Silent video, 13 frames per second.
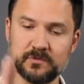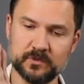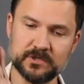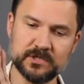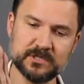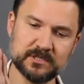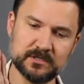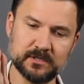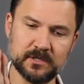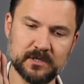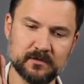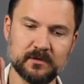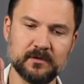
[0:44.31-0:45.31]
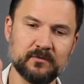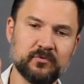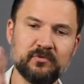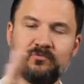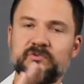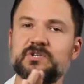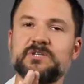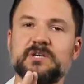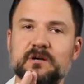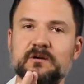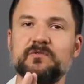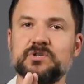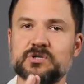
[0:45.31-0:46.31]
which is the reverse
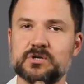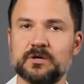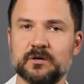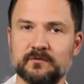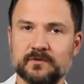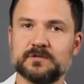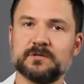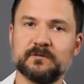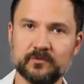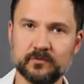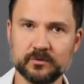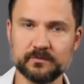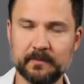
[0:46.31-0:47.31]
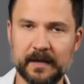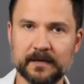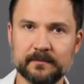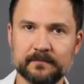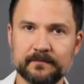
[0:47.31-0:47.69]
curvature of the cervical spine.